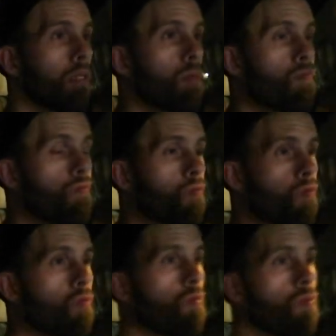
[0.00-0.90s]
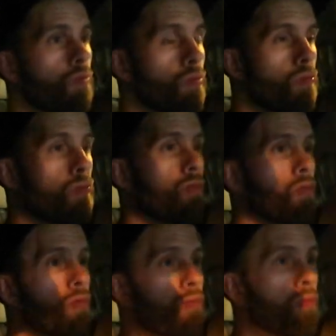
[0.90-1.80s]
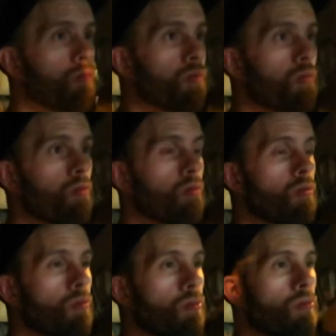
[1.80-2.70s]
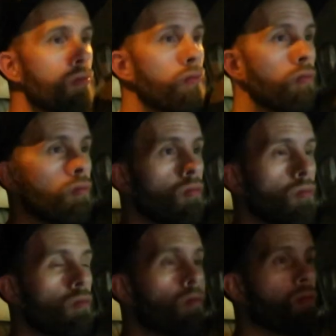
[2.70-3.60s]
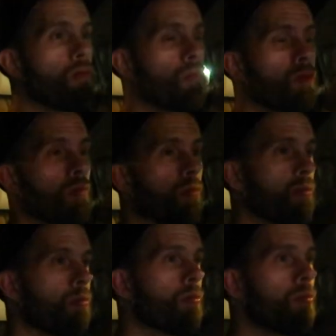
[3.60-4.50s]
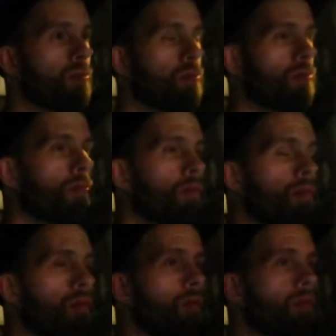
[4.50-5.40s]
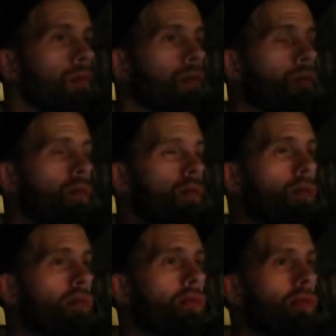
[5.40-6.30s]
No words are spoken by the person on screen.